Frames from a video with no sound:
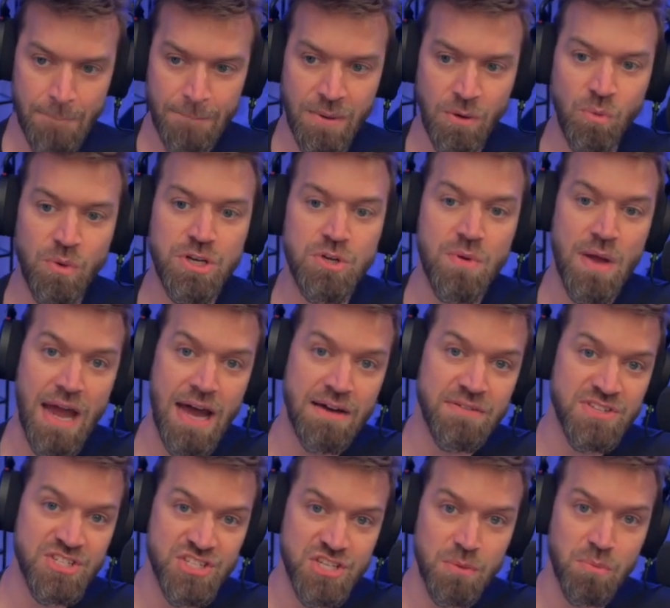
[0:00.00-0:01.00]
but when you
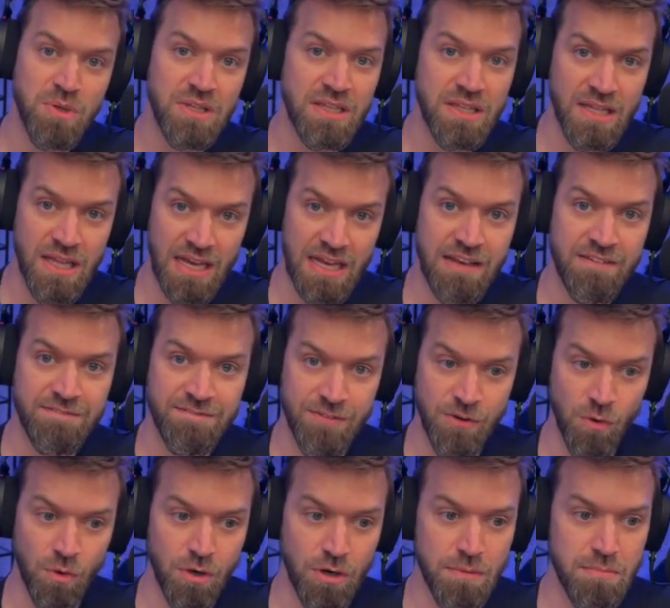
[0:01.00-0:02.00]
have someone like
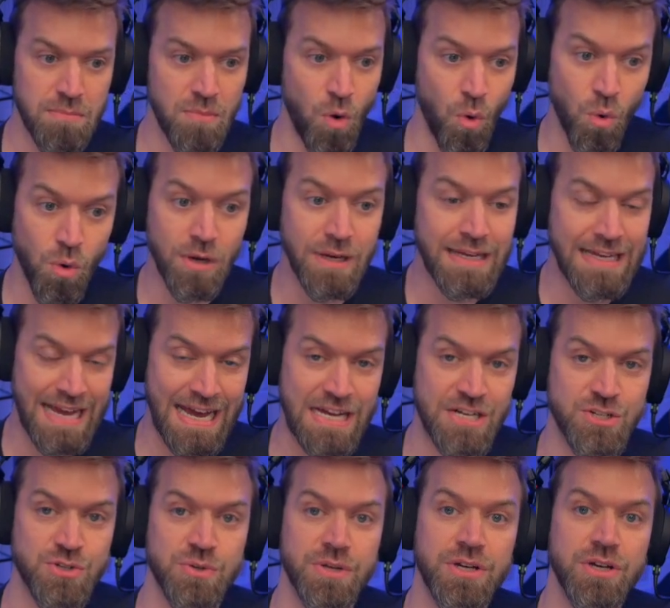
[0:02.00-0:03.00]
Fjorm or
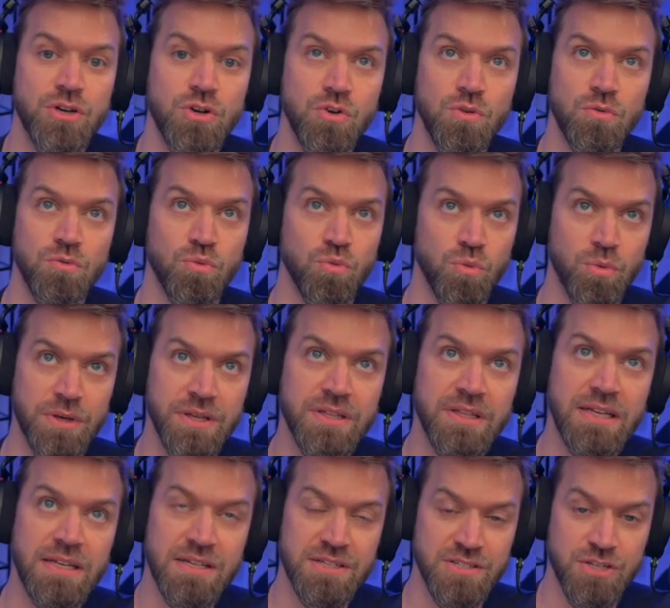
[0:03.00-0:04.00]
Gatry who
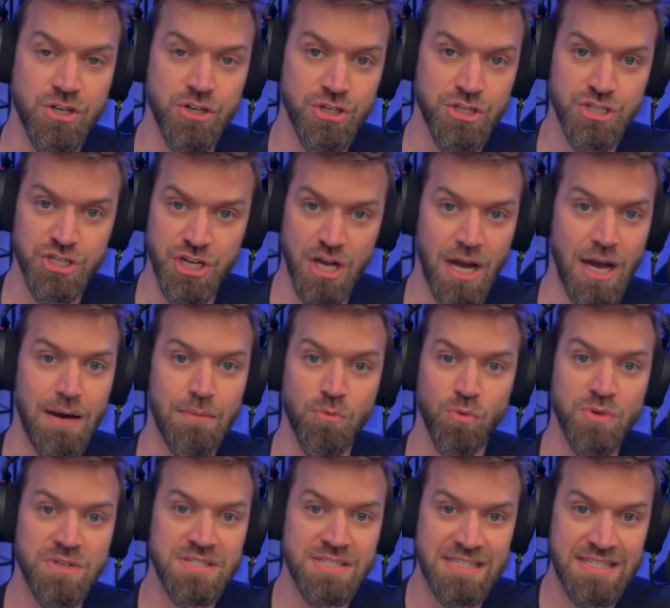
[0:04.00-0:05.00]
really does a good job
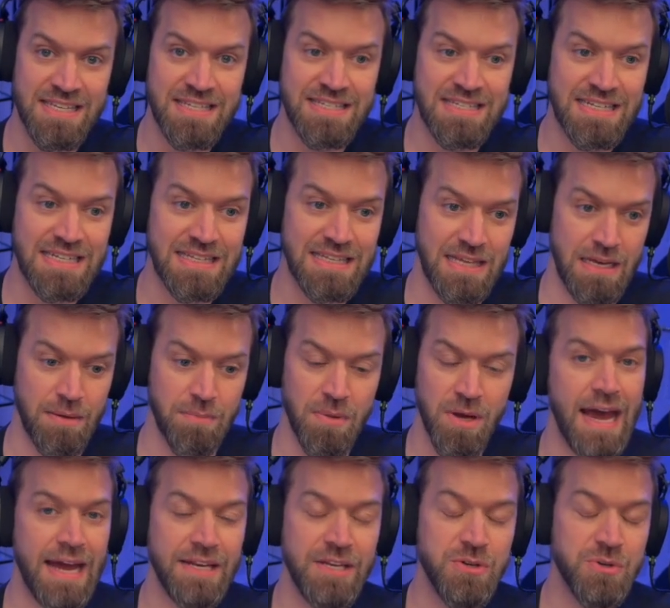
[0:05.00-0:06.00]
resisting them,
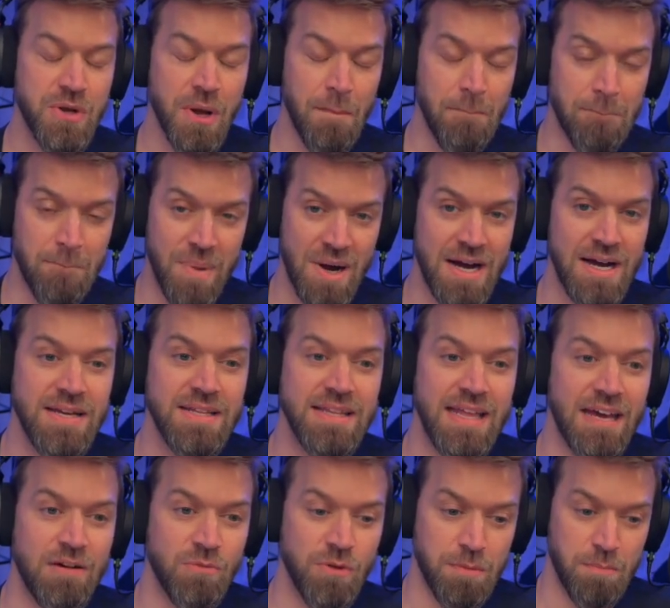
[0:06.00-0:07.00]
and you combine
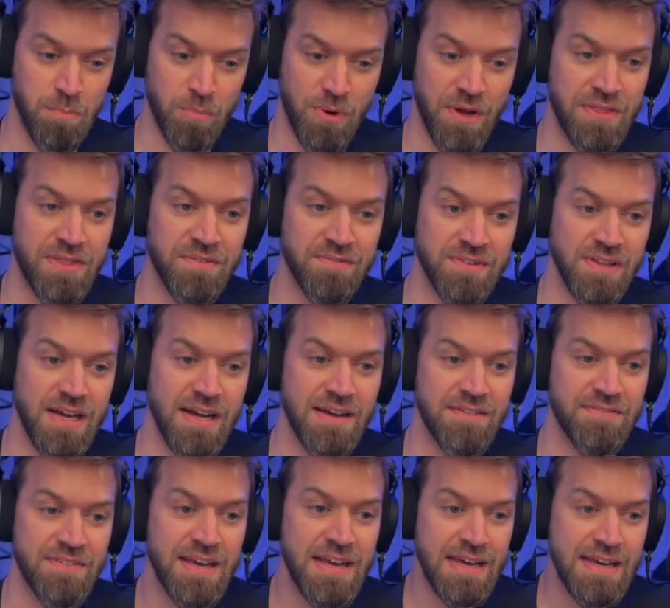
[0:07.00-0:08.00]
that with Breath of
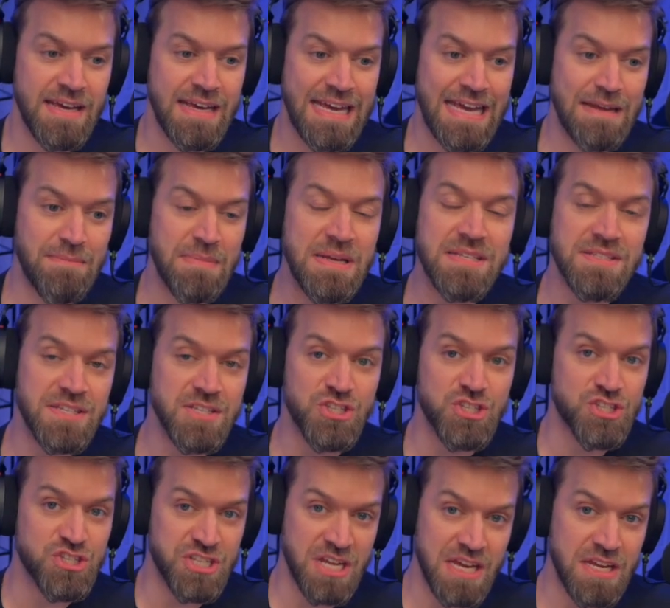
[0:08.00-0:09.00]
Life, it means the
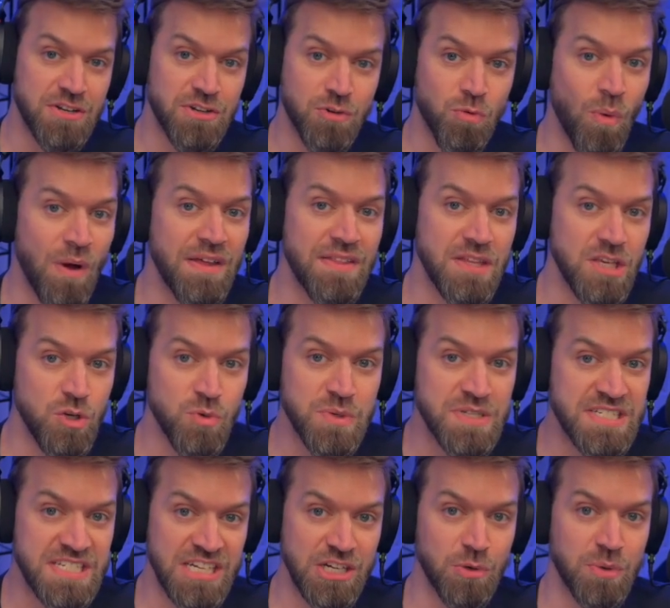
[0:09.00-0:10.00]
standard way that you
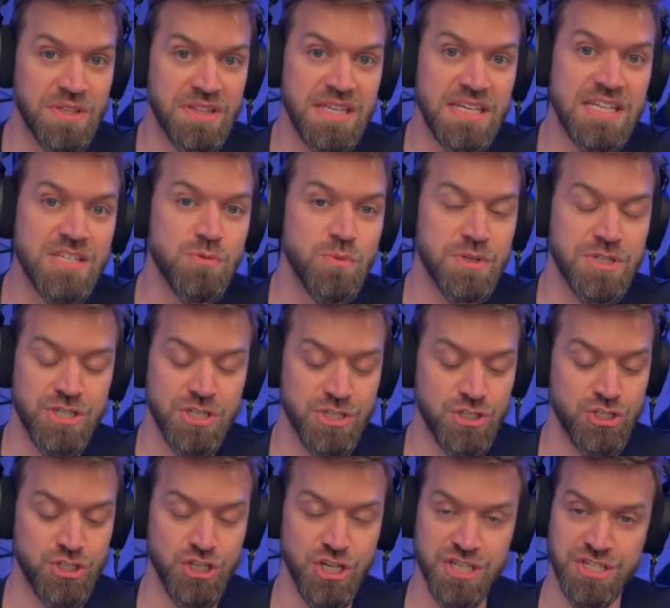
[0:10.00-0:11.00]
would deal with these, which
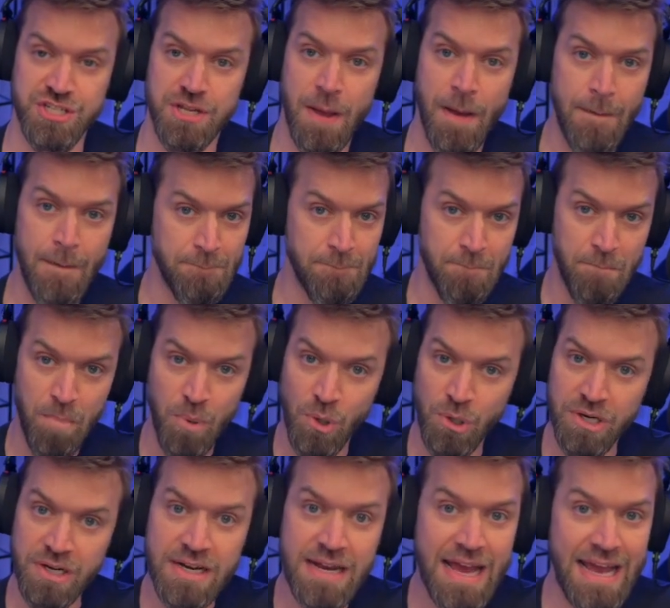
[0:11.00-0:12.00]
is just
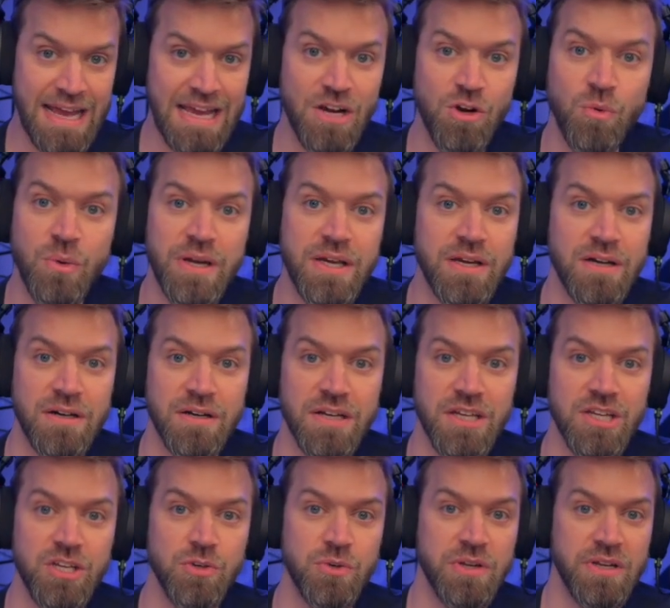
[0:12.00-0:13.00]
put an AoE on a
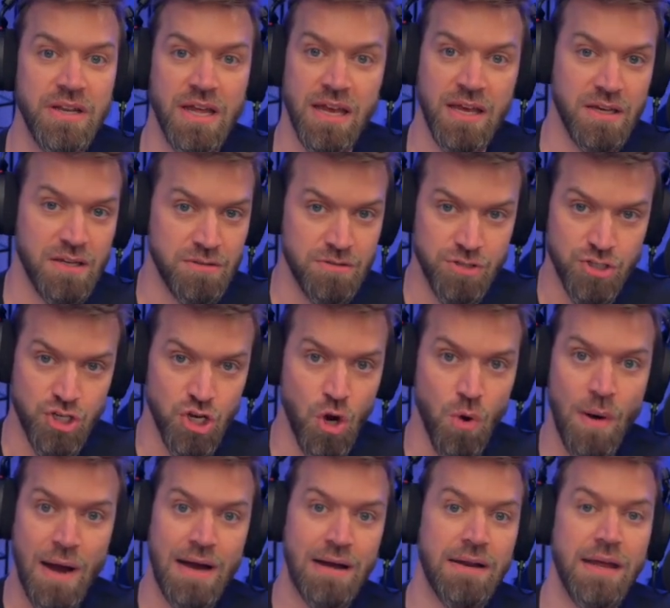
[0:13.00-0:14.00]
unit and
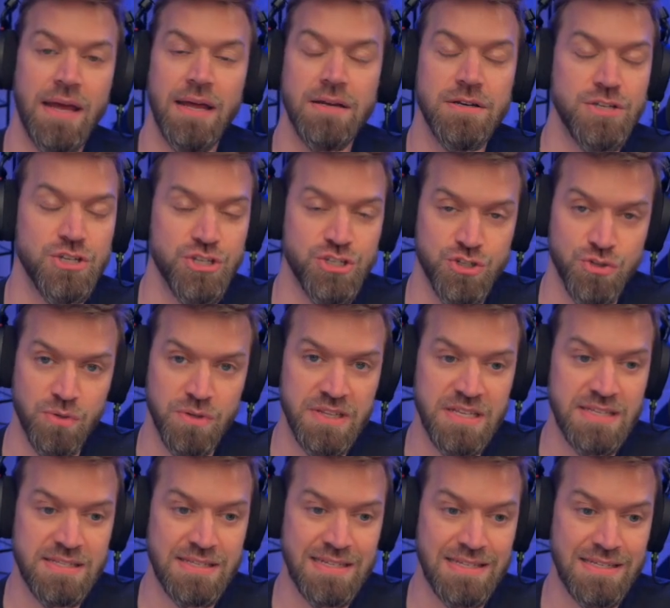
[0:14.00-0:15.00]
go out and destroy
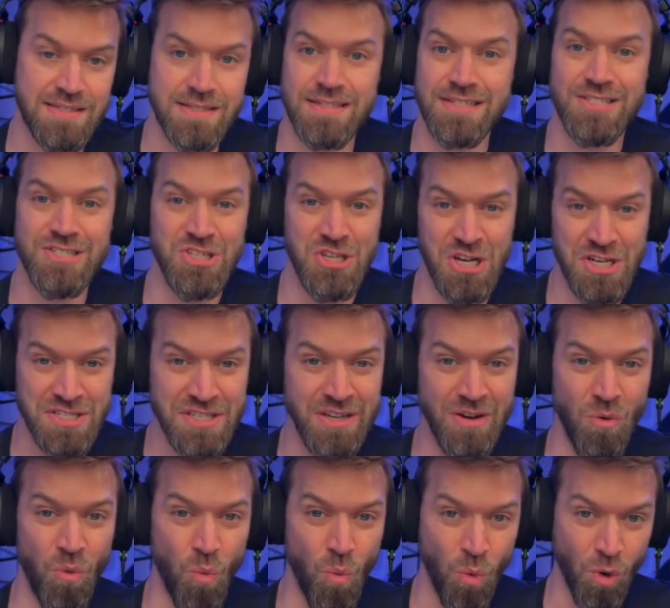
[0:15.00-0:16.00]
these things
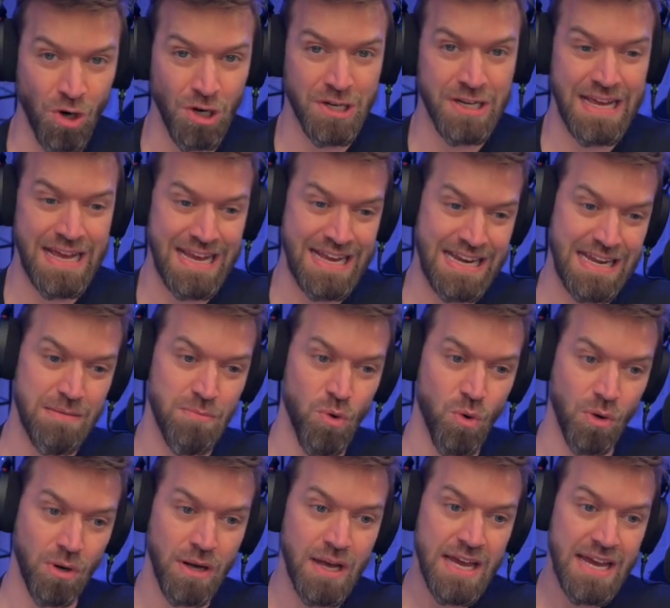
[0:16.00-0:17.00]
doesn't work
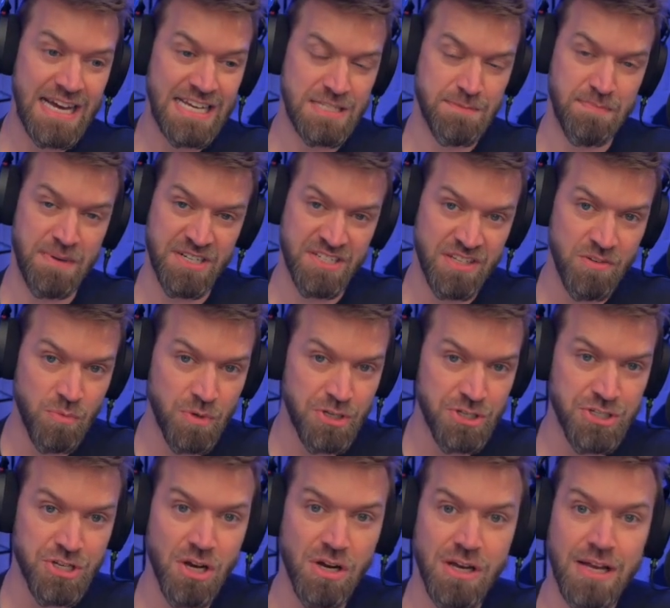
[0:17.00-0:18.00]
anymore, especially when
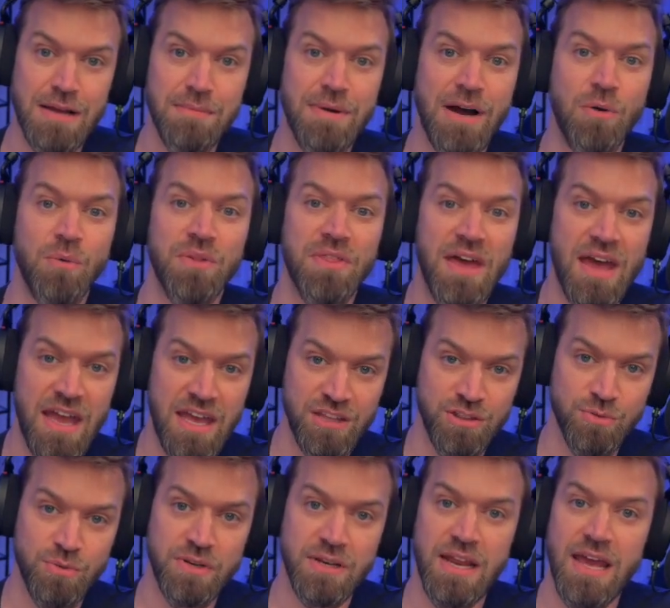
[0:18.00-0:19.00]
you're talking about with
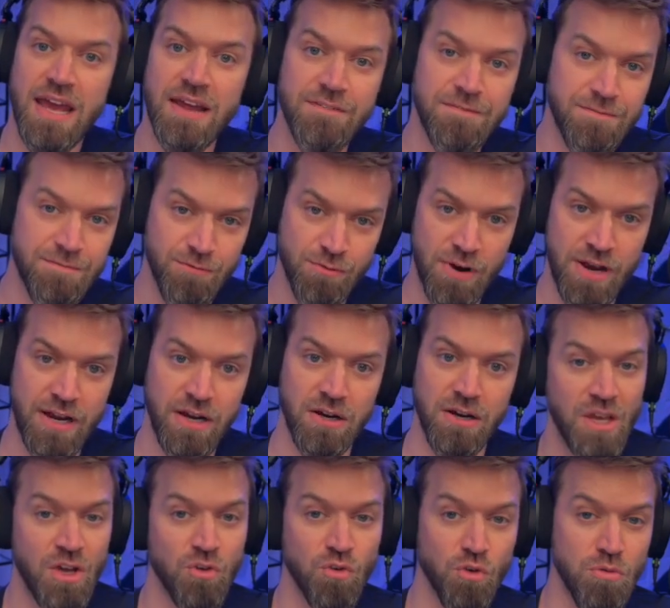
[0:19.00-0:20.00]
Hathran and Freyr.